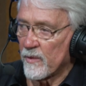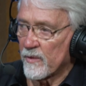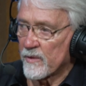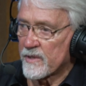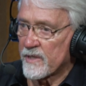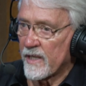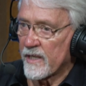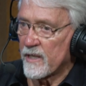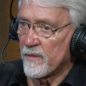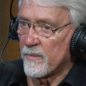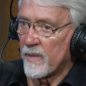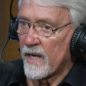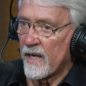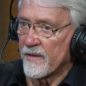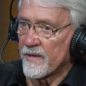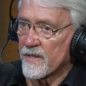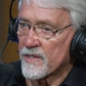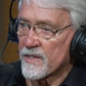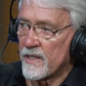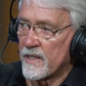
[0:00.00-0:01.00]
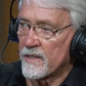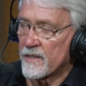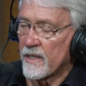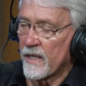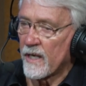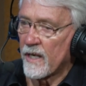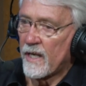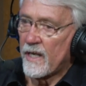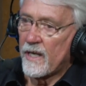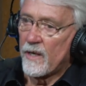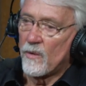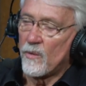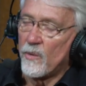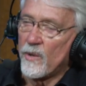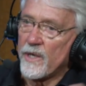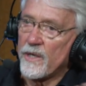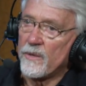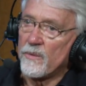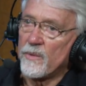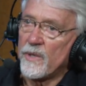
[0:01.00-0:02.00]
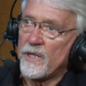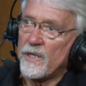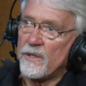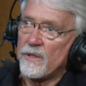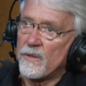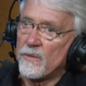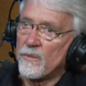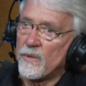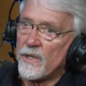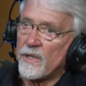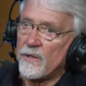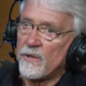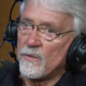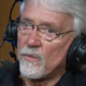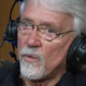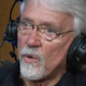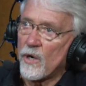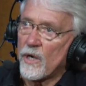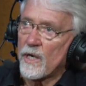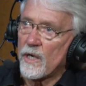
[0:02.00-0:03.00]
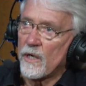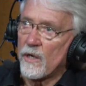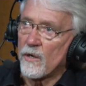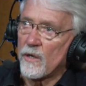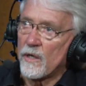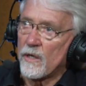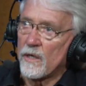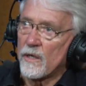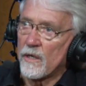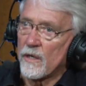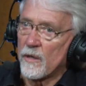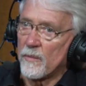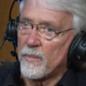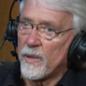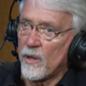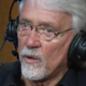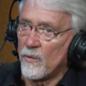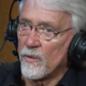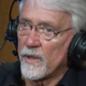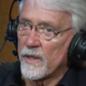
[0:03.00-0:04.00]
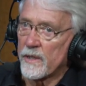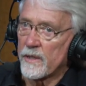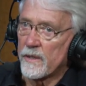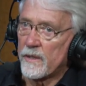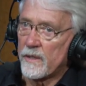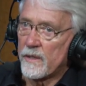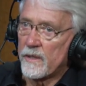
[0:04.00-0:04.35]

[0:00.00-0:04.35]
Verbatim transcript: will take you behind the scenes a little. When when you when you're working on a, an opponent,